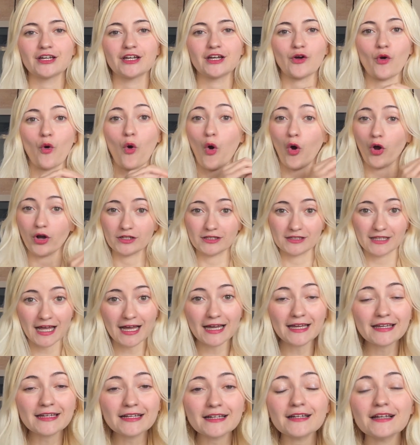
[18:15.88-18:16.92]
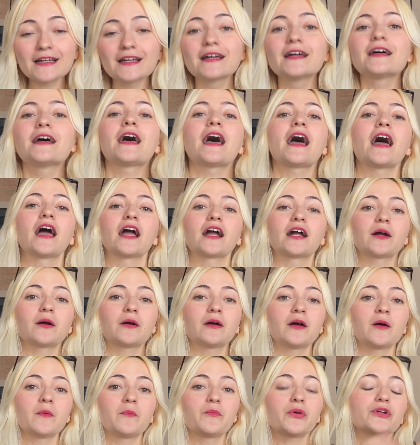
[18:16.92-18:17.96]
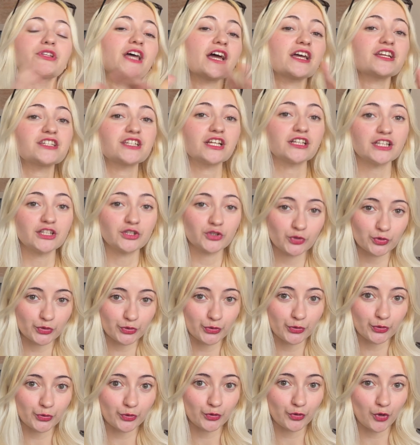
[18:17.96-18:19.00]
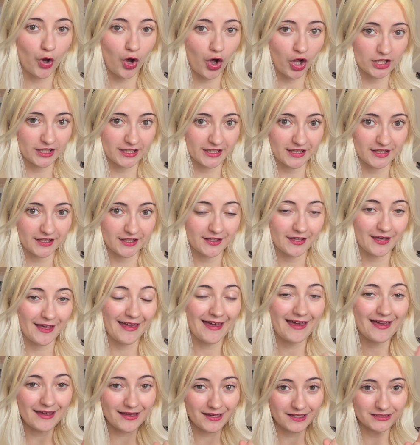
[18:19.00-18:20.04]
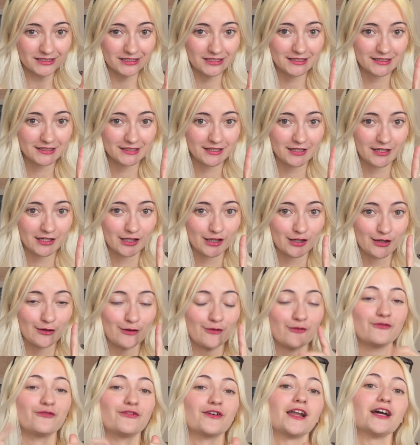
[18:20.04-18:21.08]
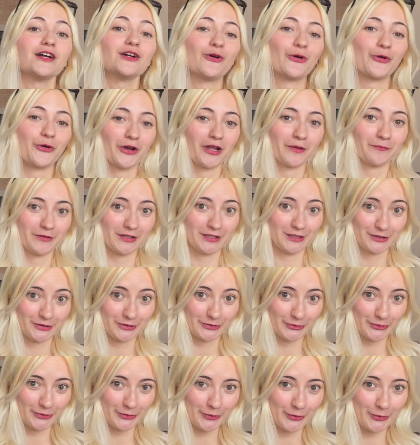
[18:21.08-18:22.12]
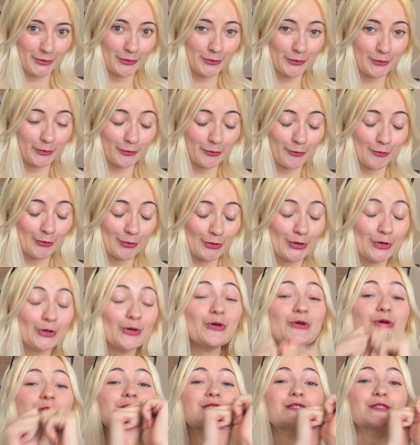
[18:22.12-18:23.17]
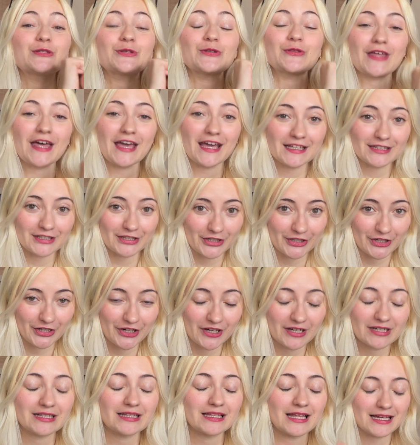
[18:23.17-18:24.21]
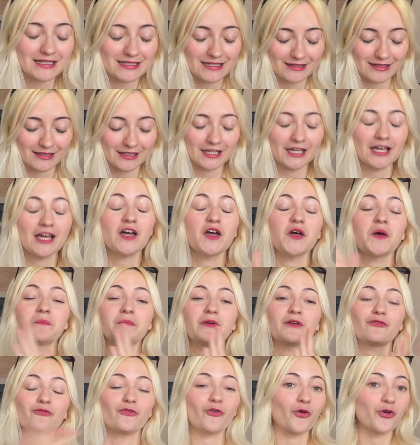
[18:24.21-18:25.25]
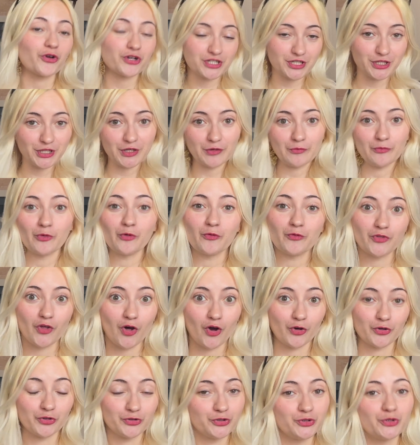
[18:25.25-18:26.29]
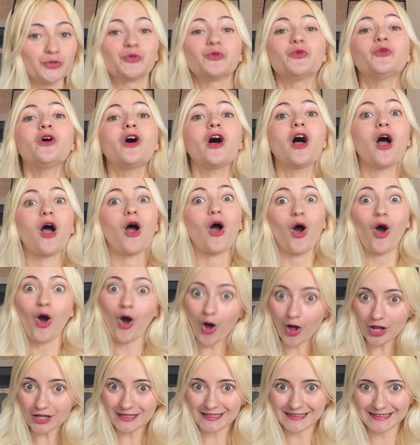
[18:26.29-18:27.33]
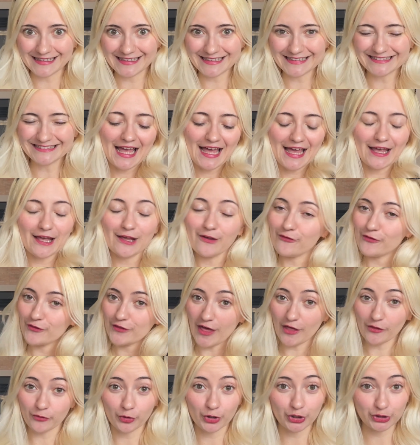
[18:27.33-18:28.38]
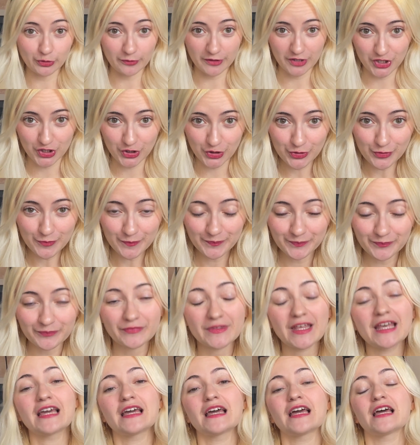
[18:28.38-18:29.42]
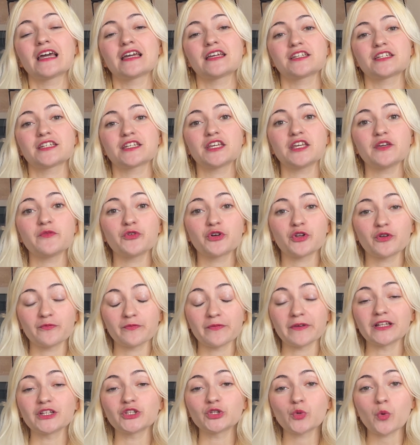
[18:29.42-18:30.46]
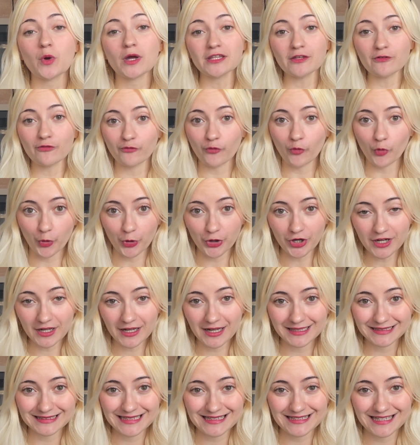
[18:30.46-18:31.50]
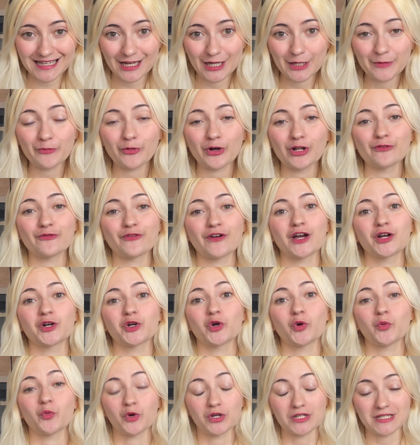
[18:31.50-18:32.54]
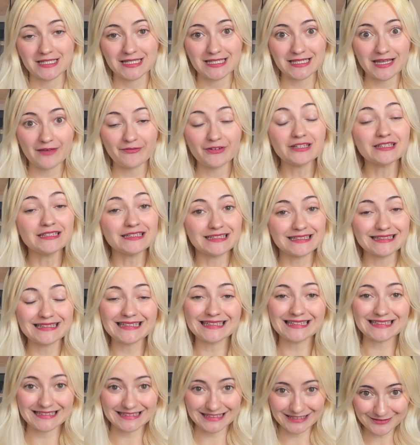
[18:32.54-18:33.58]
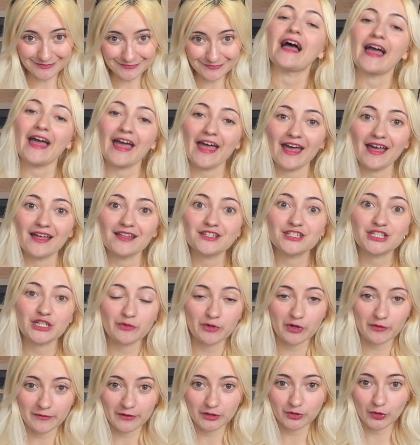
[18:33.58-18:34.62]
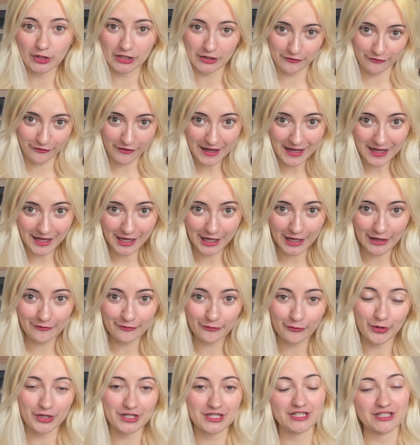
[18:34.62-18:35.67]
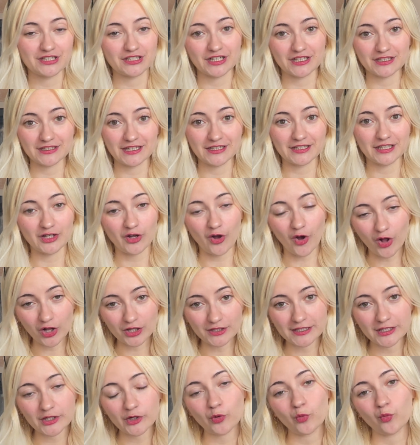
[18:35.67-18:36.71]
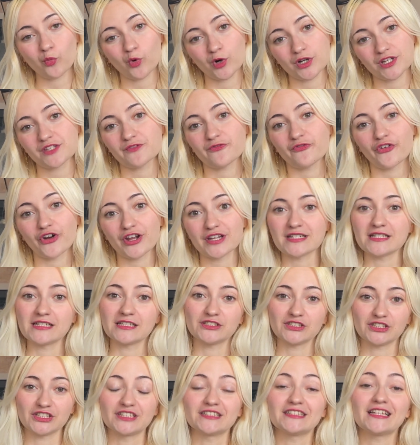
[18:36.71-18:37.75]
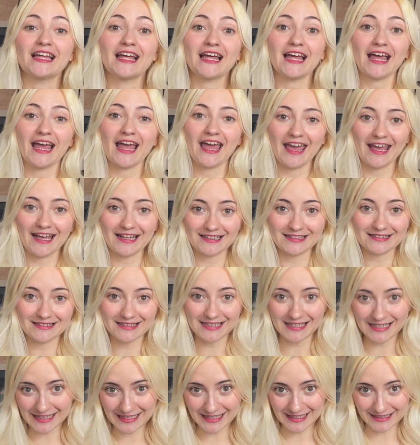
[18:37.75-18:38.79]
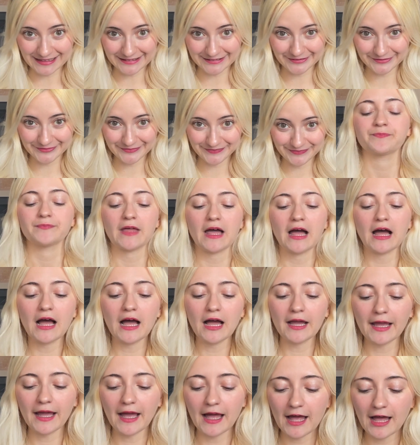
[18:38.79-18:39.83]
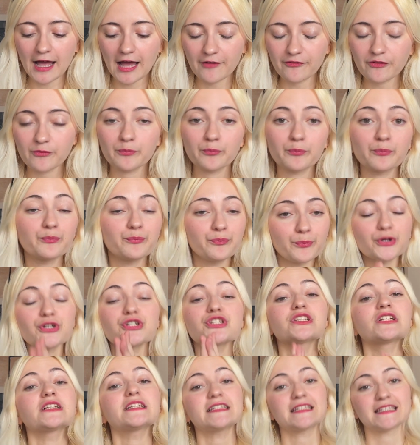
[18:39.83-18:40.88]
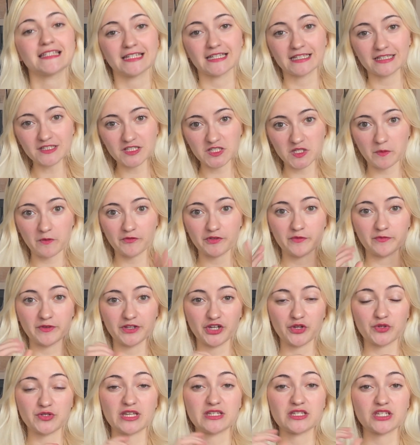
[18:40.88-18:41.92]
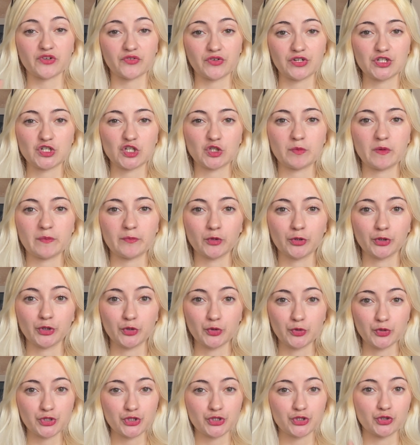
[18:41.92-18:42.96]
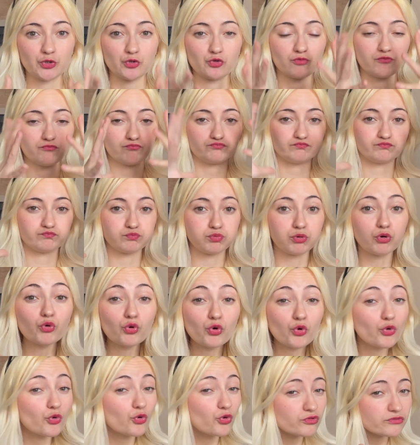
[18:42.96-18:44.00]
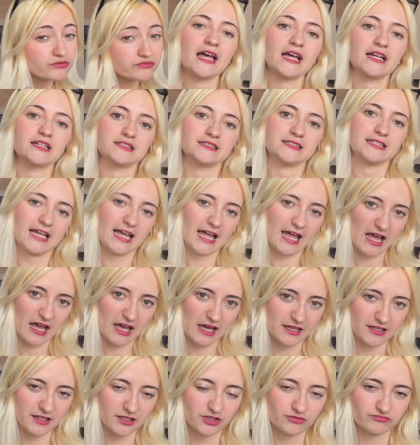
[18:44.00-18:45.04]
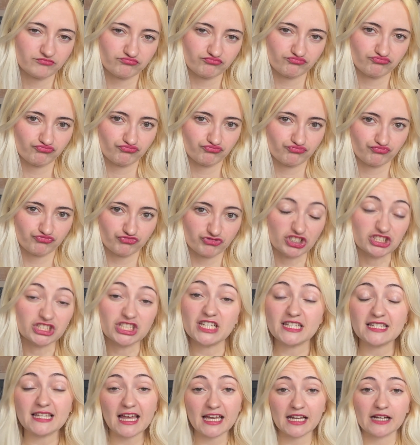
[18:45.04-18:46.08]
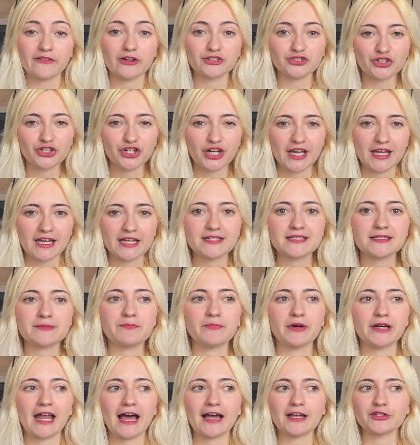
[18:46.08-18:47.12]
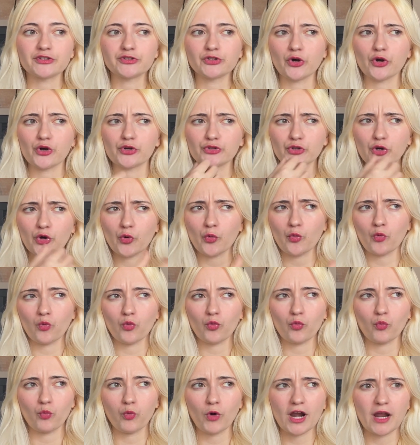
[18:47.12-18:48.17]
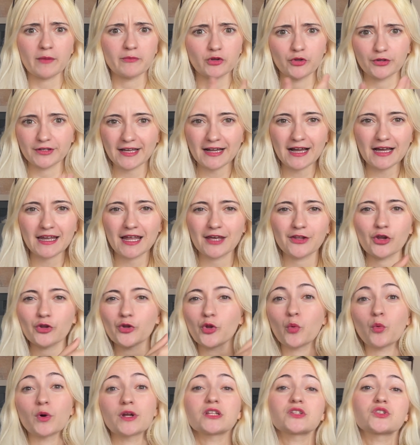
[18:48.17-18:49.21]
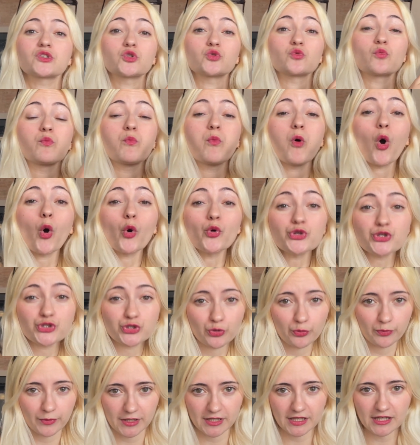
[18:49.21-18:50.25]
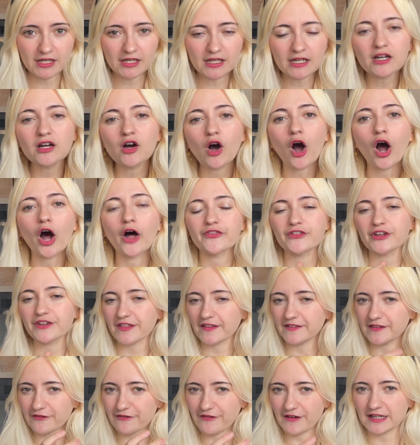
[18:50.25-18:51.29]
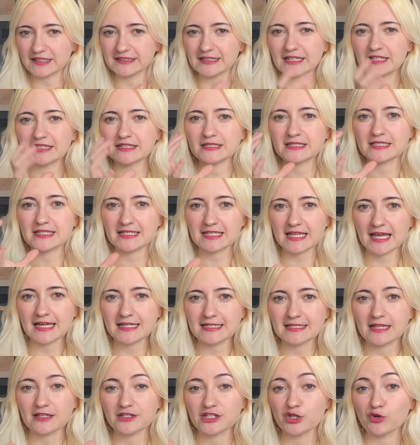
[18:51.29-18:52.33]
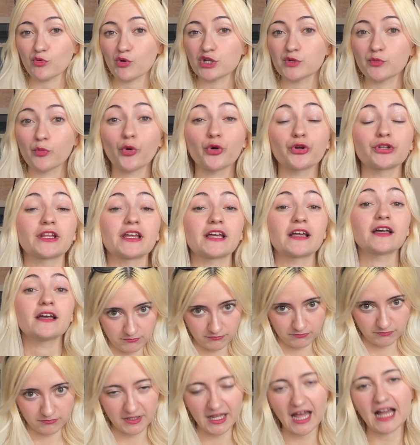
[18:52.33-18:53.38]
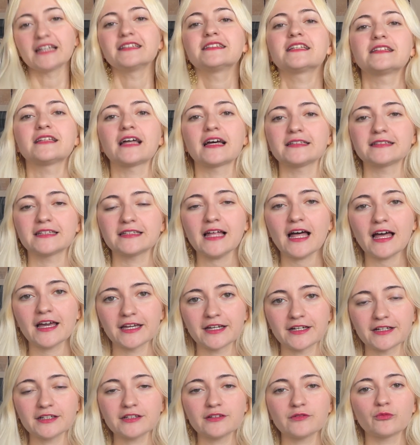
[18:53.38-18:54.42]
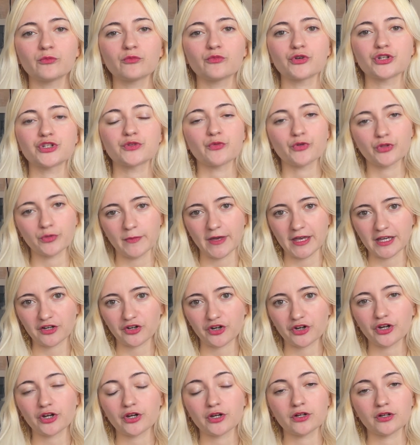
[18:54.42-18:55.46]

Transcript: online and potentially to Ollie and Franco Colapinto, who used to date her allegedly before she moved on to Ollie. If that were to be true, she would have been 24 at the time while Franco was 17, and she would have been 25 when she started dating Ollie, who was freshly turned 18. I have personally seen some of the videos and screenshots people use to prove that she's lying about her age, but I don't know what I'm looking at. I don't know what it's supposed to be, other than the fact that it says that she was born in 1999, which would make her